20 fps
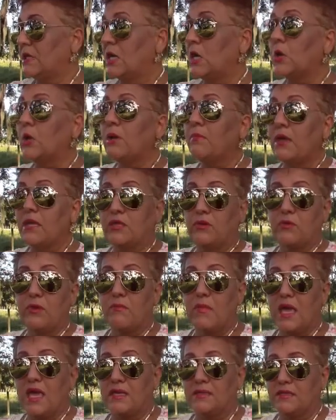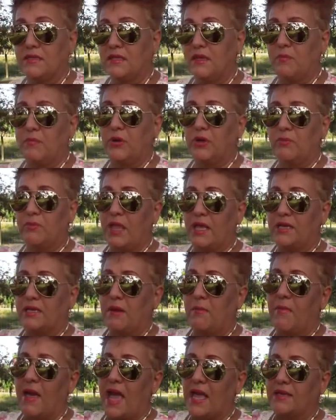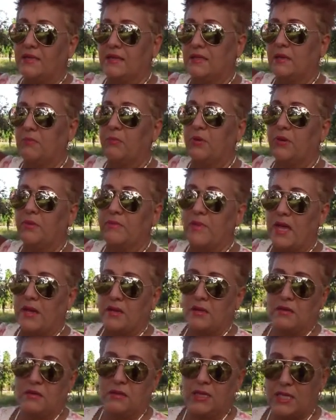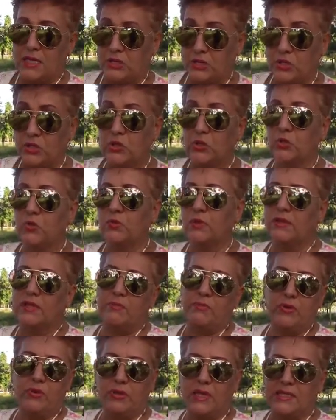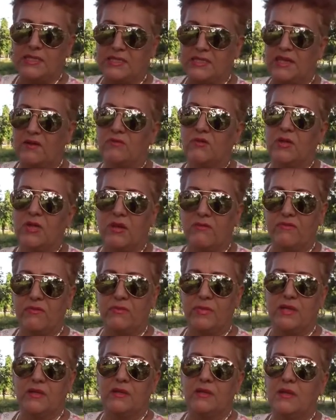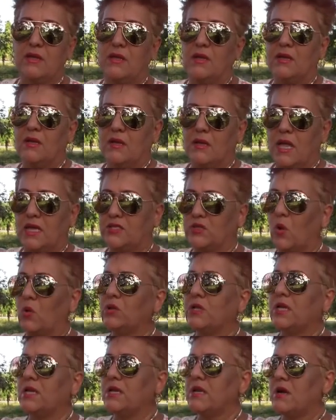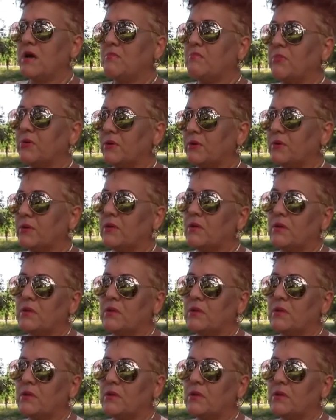cremate the remains and they put them like in a bag, and then they put them down like a tube, and they put like several of them, and it's only a number.